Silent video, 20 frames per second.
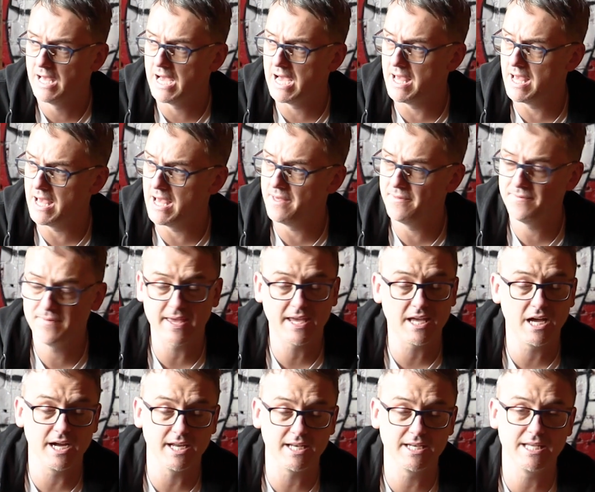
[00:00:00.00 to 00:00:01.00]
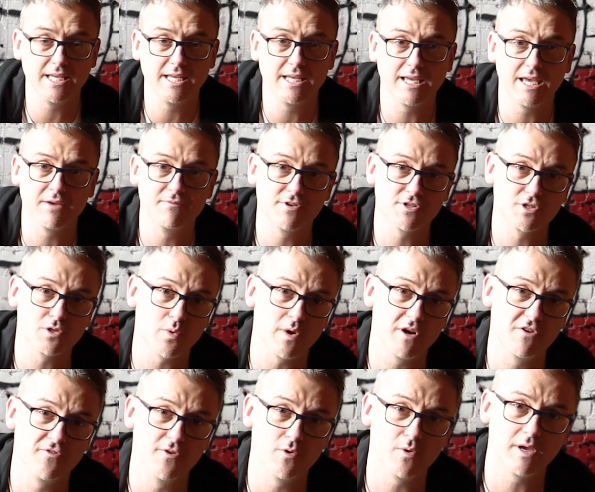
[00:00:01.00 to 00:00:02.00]
Uh, they kindly give us
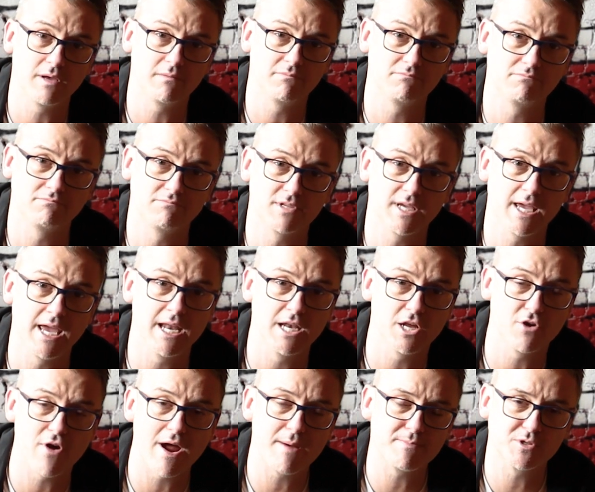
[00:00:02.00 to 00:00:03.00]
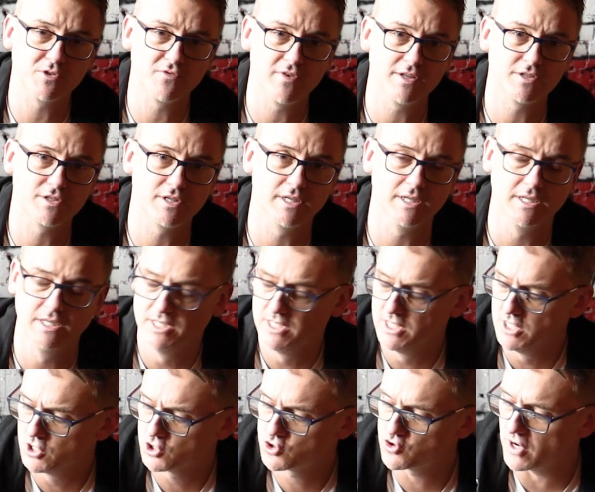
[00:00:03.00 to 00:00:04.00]
quite a few kilograms of it to
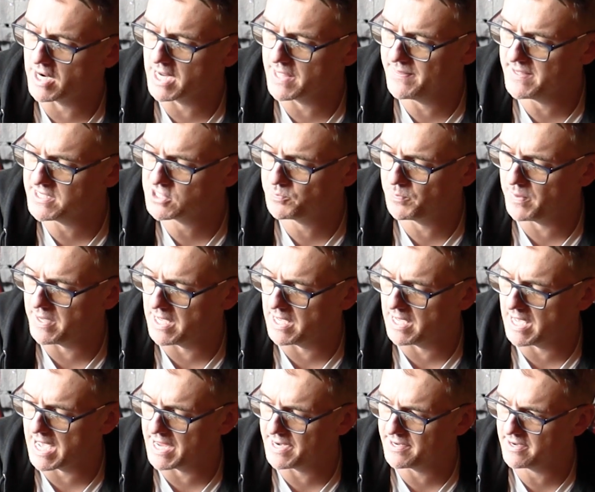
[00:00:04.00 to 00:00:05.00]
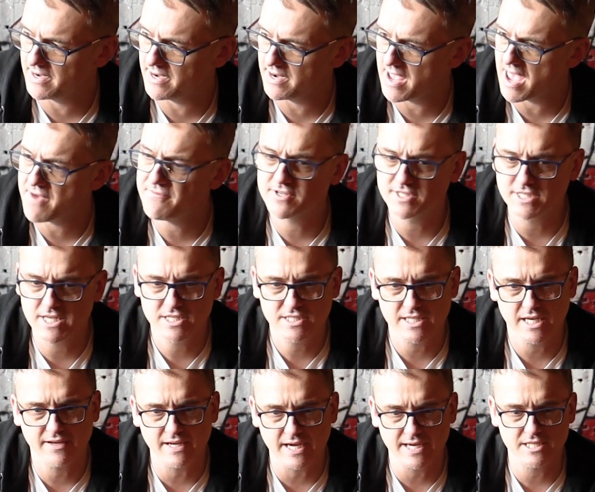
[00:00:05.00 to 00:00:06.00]
try in this beer. And ever since
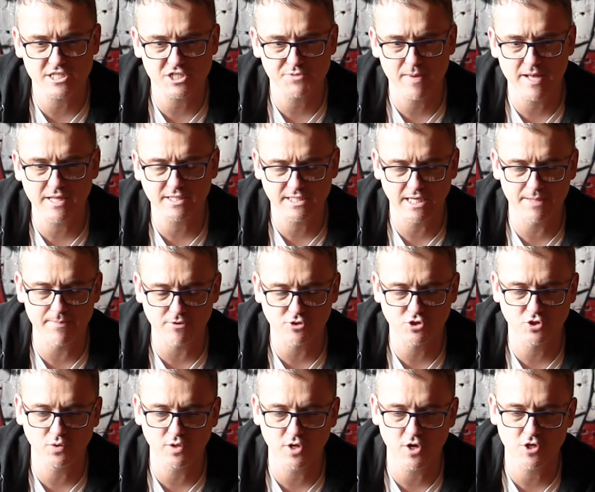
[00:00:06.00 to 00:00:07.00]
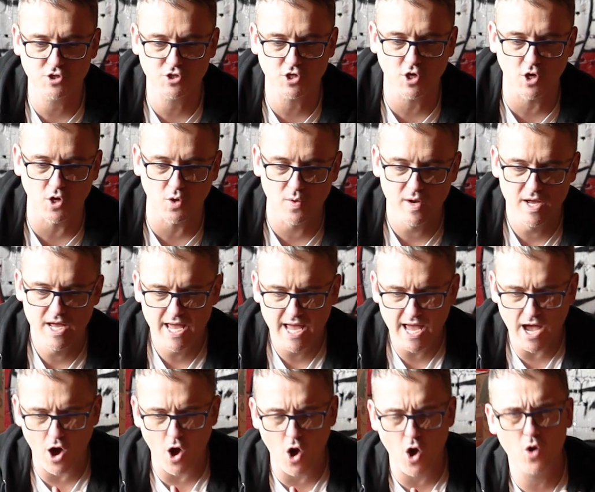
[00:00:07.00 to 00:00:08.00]
I kind of smelt it about two years ago,
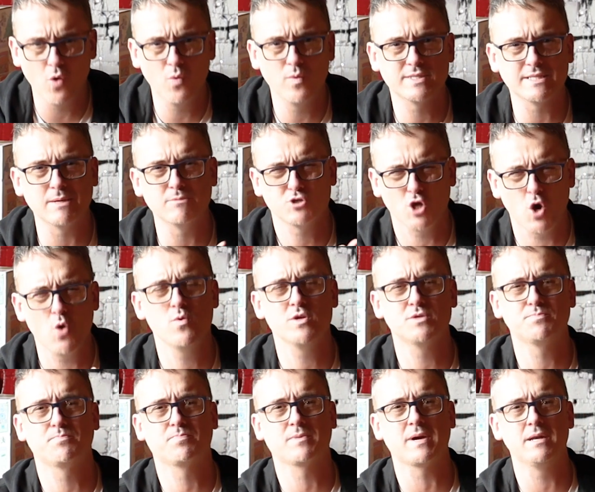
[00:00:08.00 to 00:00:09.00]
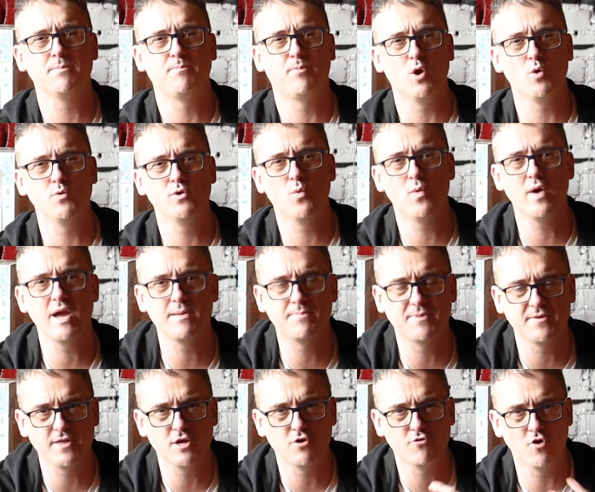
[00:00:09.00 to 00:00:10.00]
it always I was always kind of blown away
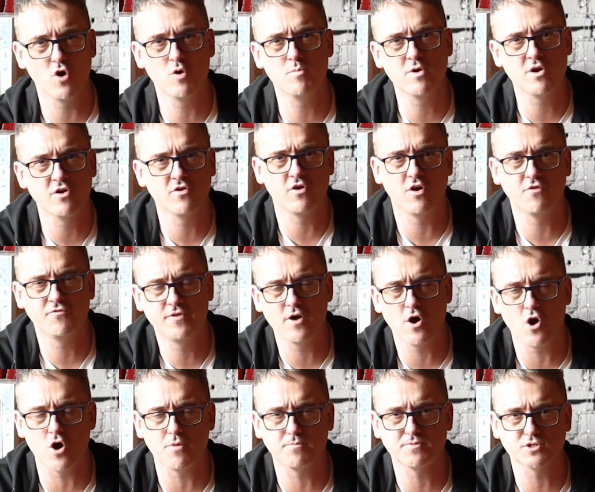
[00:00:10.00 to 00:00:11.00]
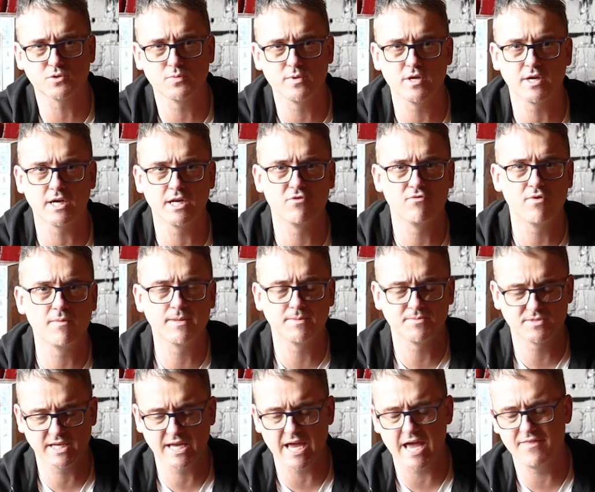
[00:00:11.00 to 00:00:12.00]
by the aroma of the hops when you kind of rub
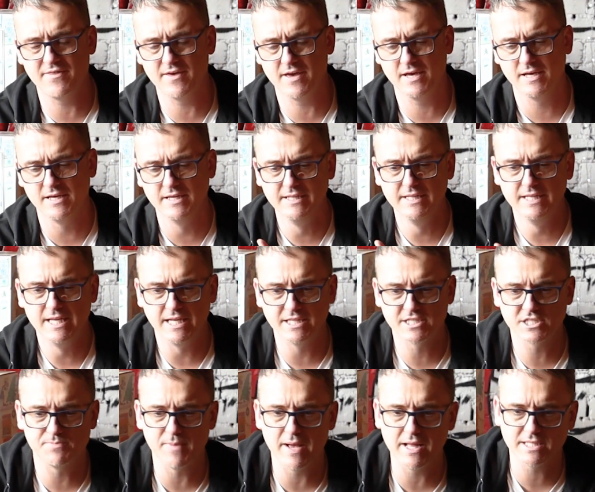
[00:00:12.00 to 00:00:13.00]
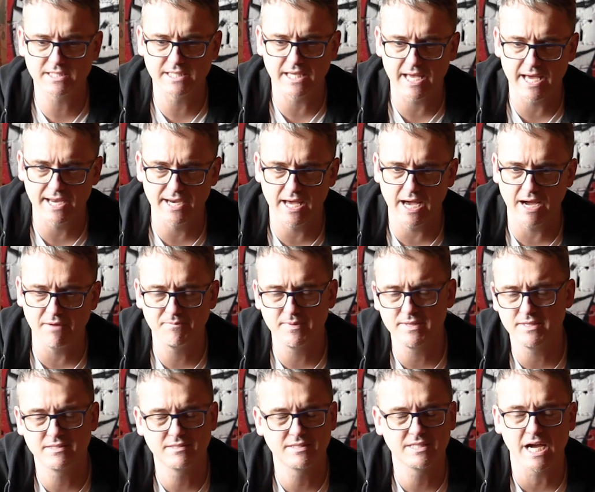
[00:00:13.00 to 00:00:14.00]
them together and smelt it. And uh, I've
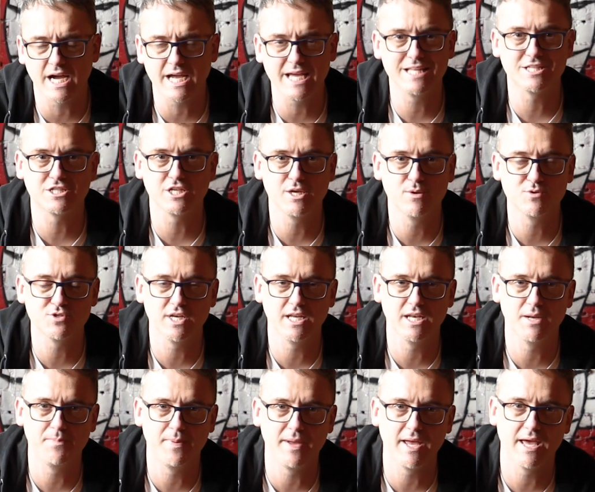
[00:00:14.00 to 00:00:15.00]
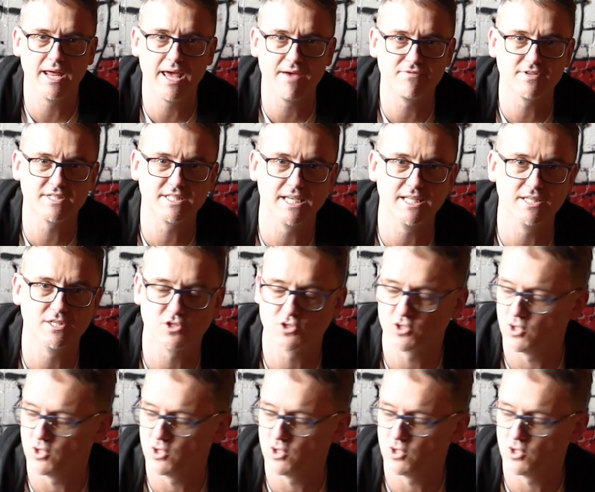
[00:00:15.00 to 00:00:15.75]
been dying to use it in a beer ever since.